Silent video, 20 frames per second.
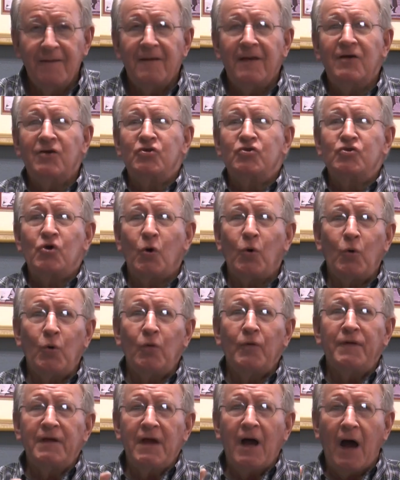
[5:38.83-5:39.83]
It
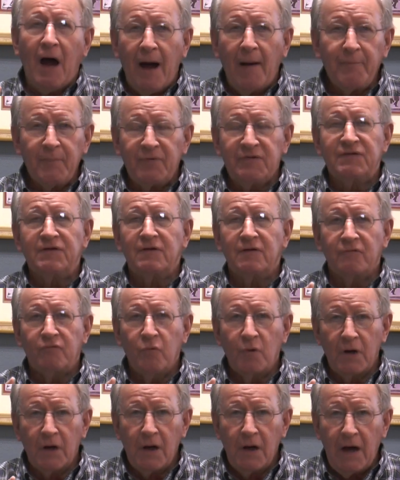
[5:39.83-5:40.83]
told the opposite of
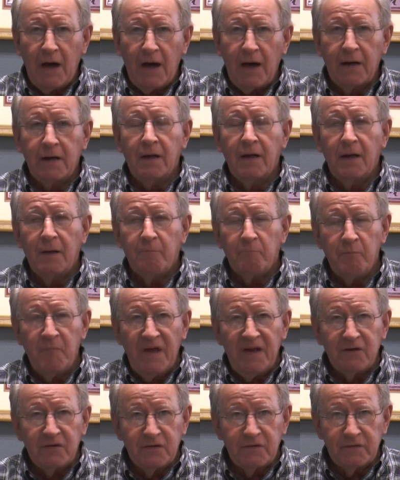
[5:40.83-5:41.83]
what God
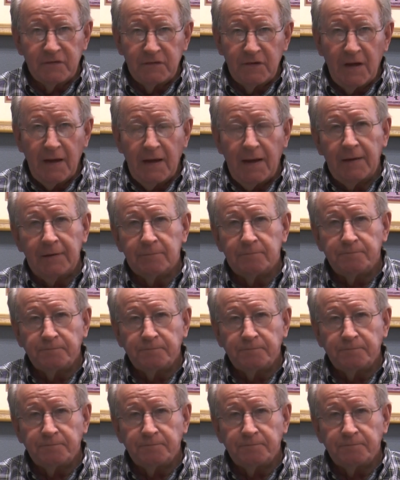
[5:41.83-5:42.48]
meant to say.